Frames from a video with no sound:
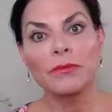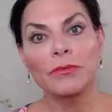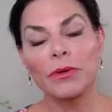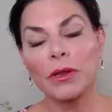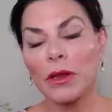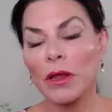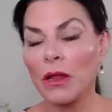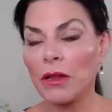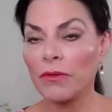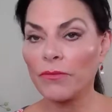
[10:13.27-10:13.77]
Well,
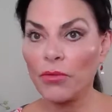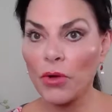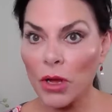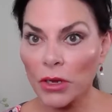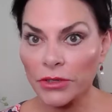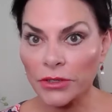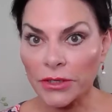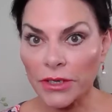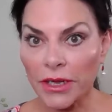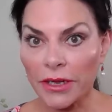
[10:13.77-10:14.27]
all of
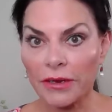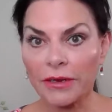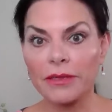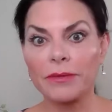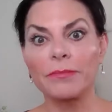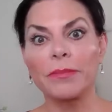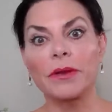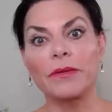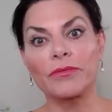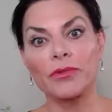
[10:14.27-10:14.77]
Walton County,
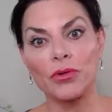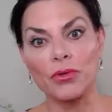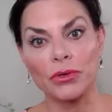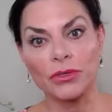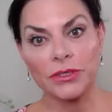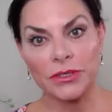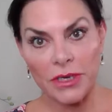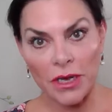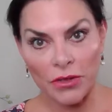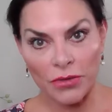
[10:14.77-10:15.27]
but of course
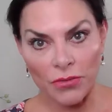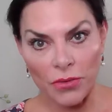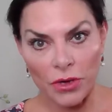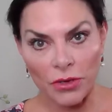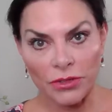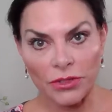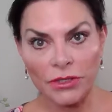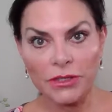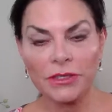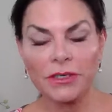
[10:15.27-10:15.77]
South
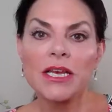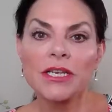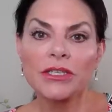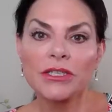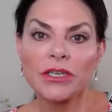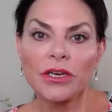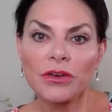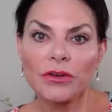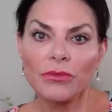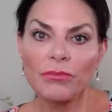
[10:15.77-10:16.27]
Walton.
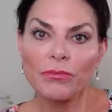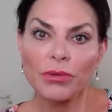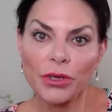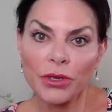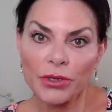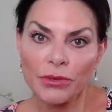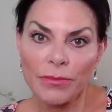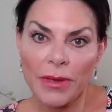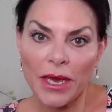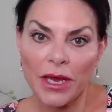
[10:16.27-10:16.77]
So Blue
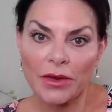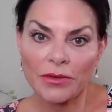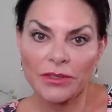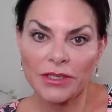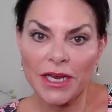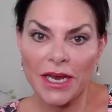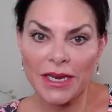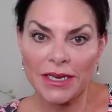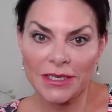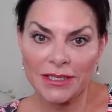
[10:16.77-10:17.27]
Mountain
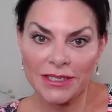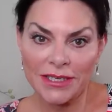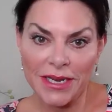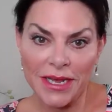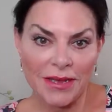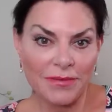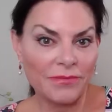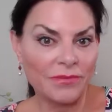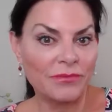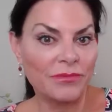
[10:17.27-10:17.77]
got its name
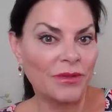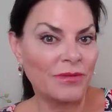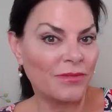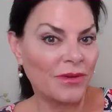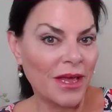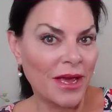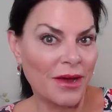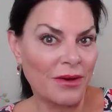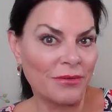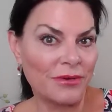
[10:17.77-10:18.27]
from the
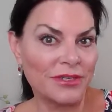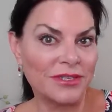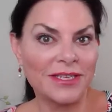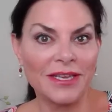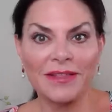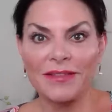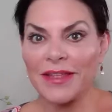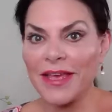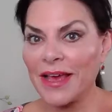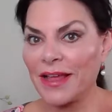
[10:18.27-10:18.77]
flowers
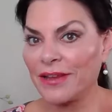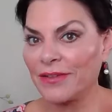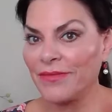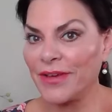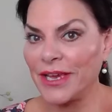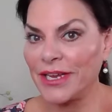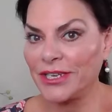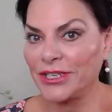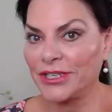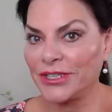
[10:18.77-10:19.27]
and the
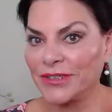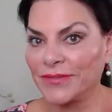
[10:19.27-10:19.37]
elevation.